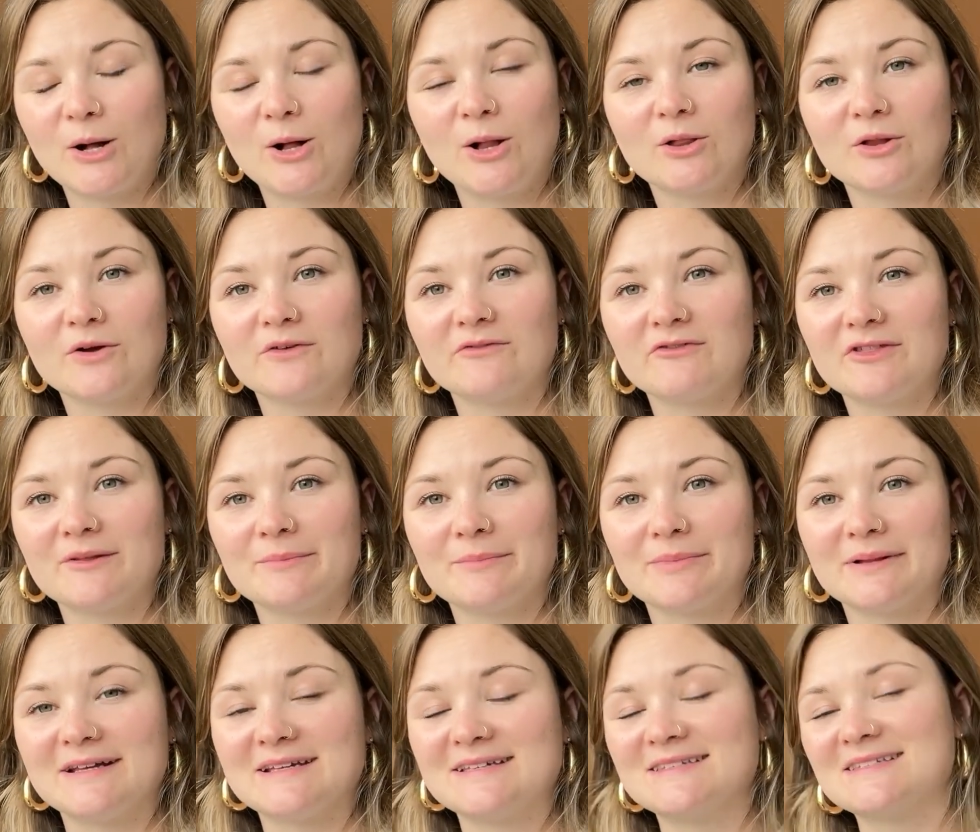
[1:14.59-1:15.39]
all over the
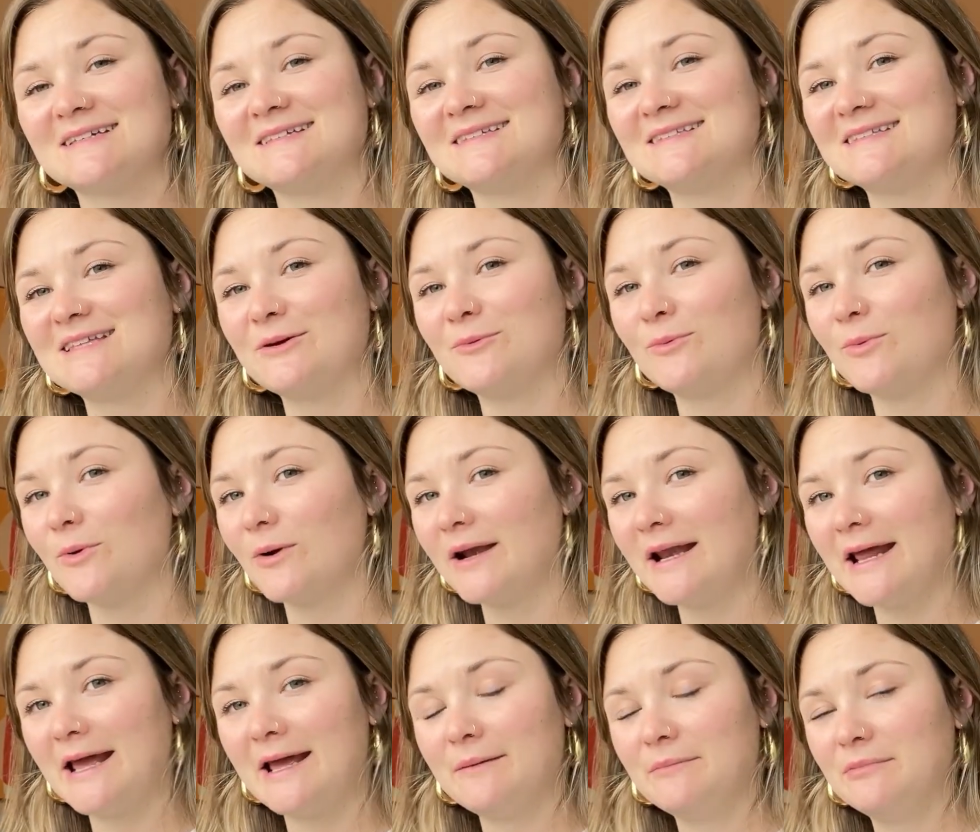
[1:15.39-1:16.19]
place because they
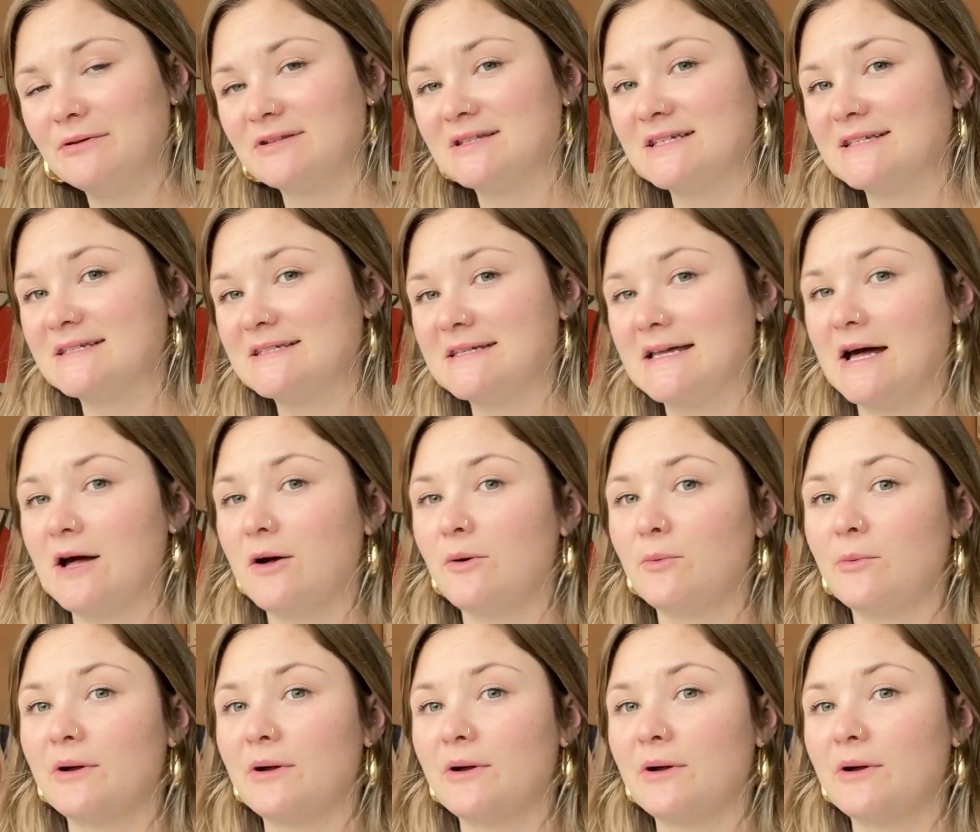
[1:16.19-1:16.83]
weren't able to tell